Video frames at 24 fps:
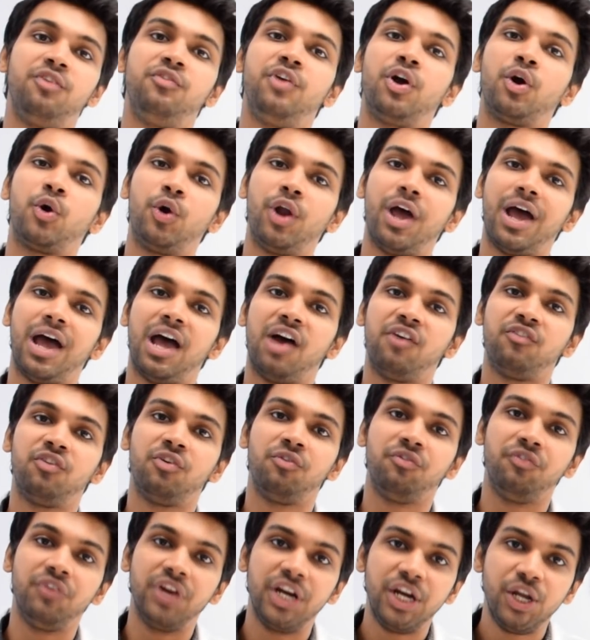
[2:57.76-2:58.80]
we are going to have a
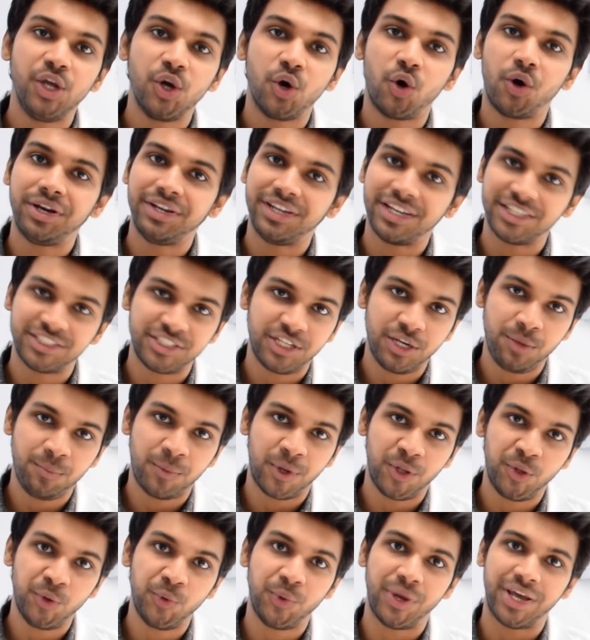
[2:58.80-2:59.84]
video on Yashti
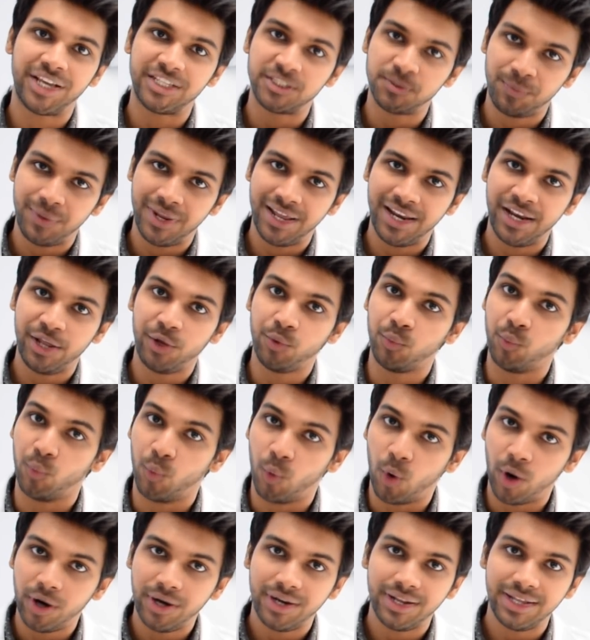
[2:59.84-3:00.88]
Madhu explaining
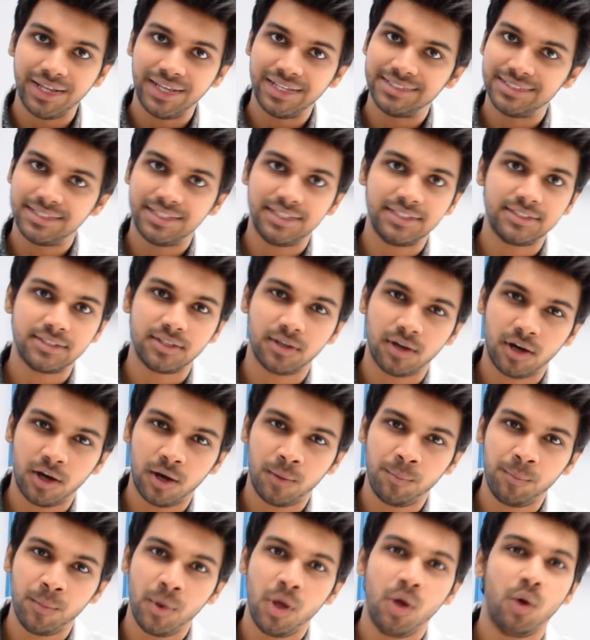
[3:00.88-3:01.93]
what is this
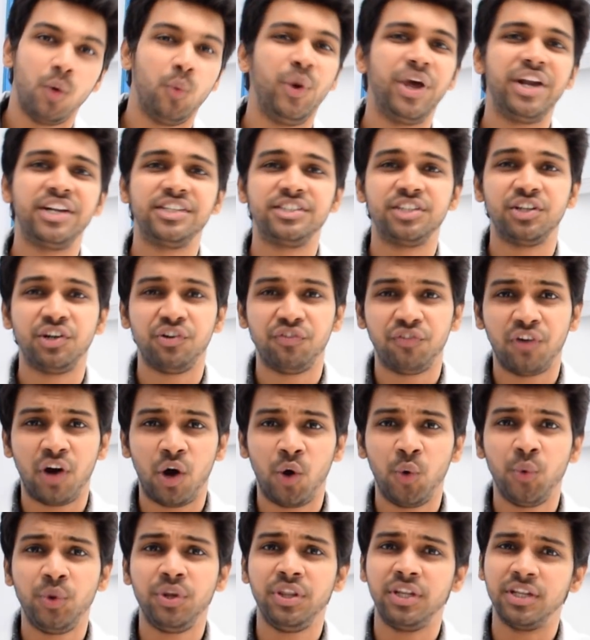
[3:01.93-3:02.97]
herb, where is it
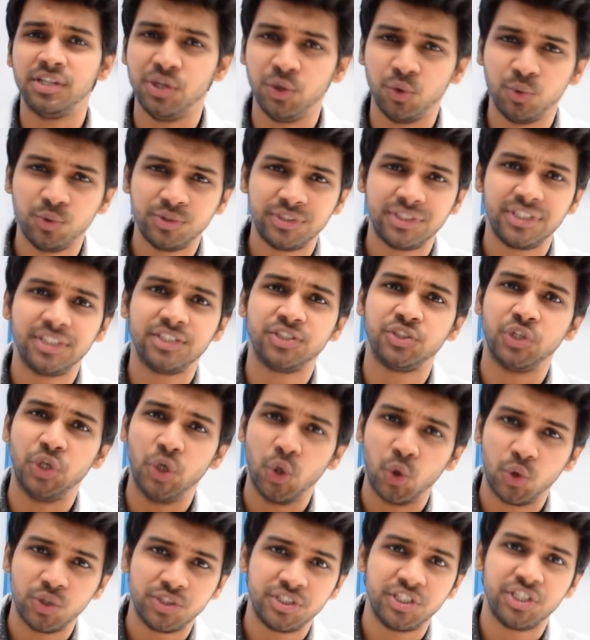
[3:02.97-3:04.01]
found, uses,
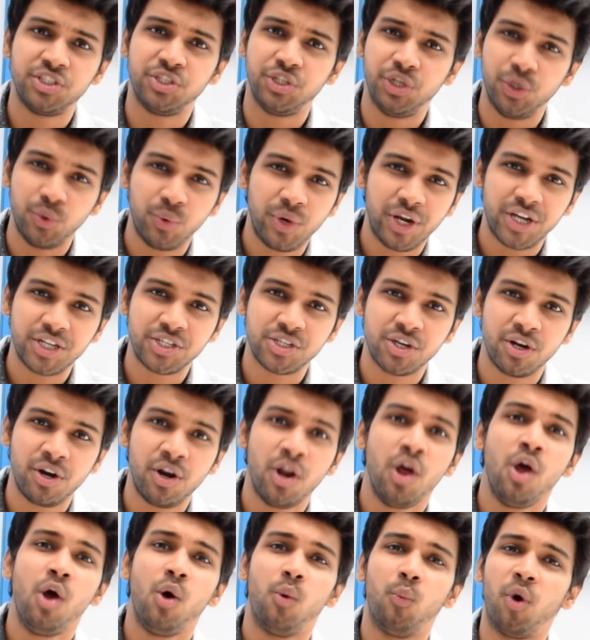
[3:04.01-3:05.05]
dosage, duration,
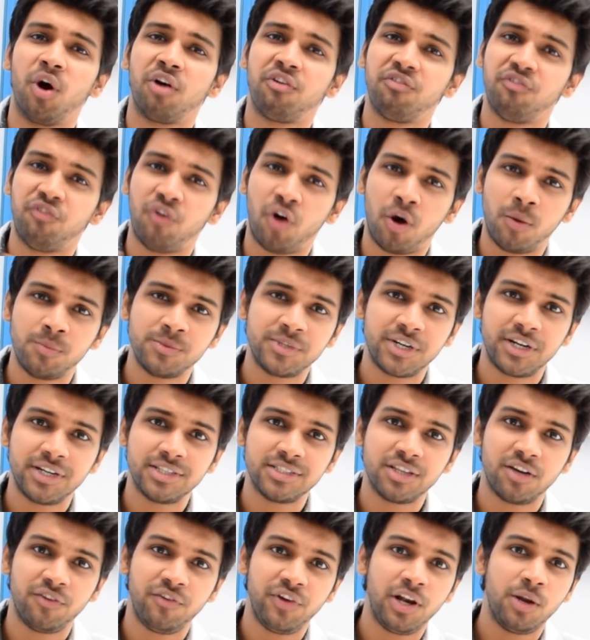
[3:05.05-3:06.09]
what forms it
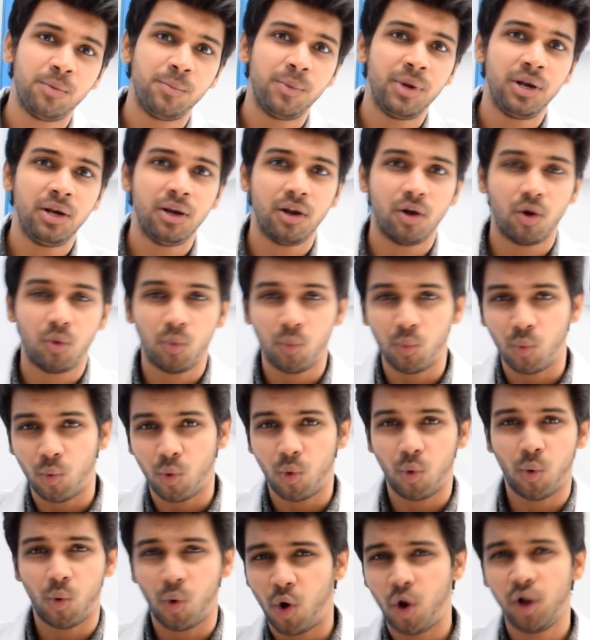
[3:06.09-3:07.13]
is available,
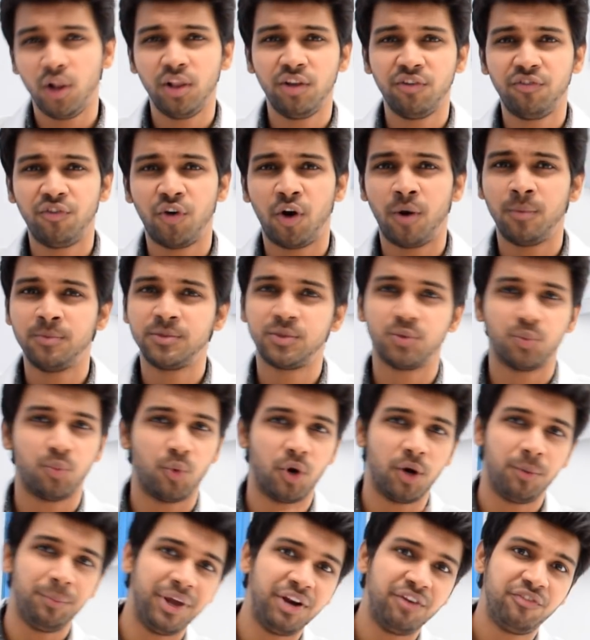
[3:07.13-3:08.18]
all the forms,
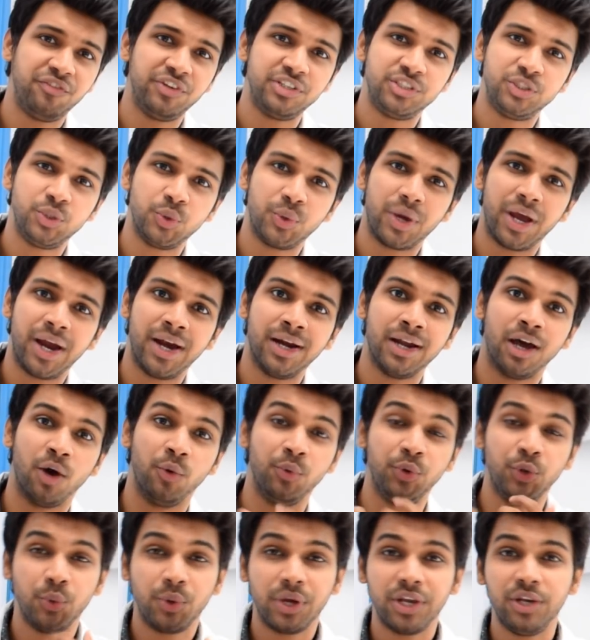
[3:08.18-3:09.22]
what benefits you get, how
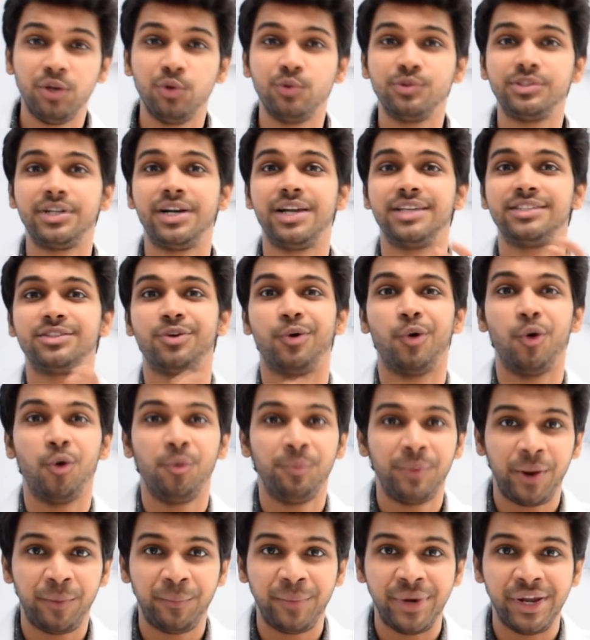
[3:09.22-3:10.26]
you can use it as a home
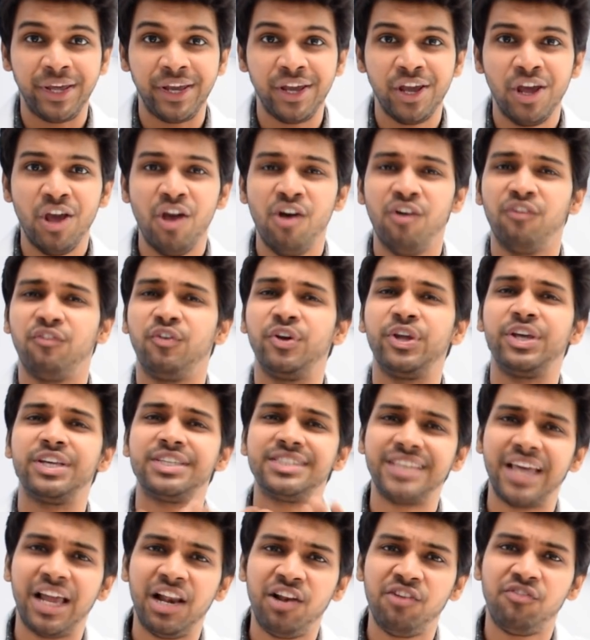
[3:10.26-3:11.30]
remedy for
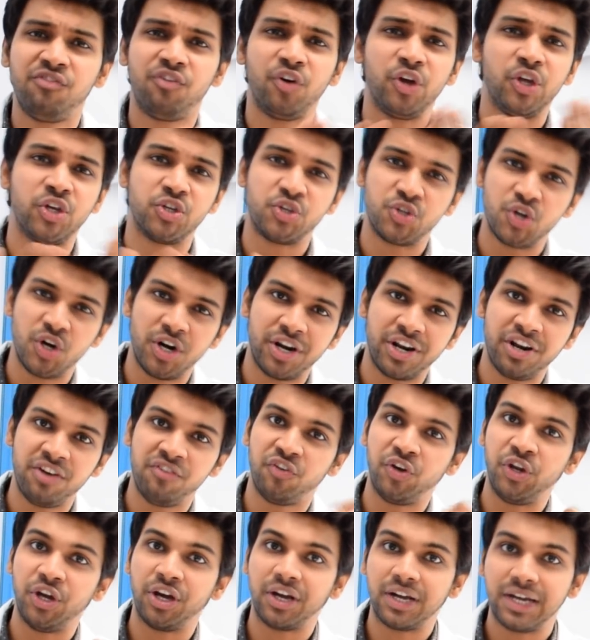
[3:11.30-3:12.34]
yourself, for your children,
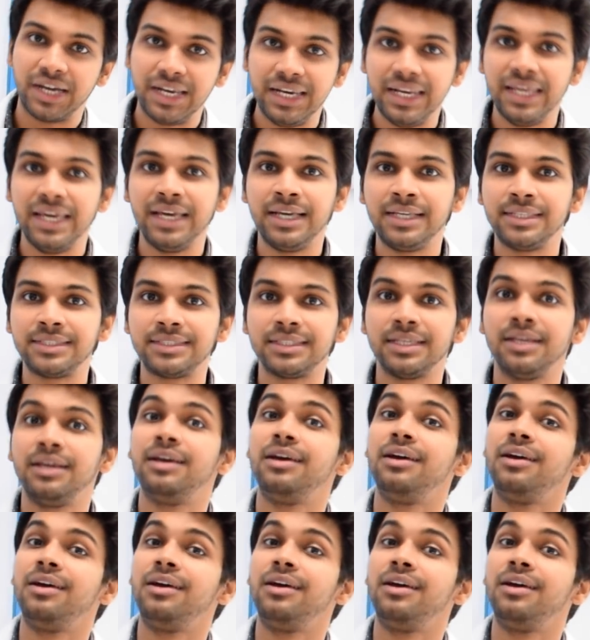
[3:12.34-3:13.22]
for your colleagues.